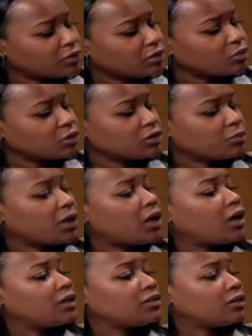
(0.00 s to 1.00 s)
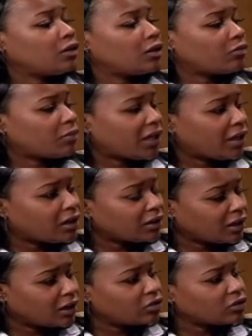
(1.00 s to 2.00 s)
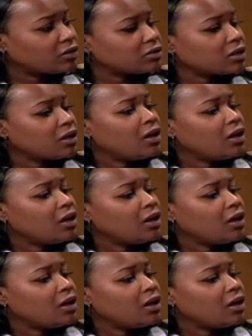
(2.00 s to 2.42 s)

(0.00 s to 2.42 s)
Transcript: to respond to all of my allegations.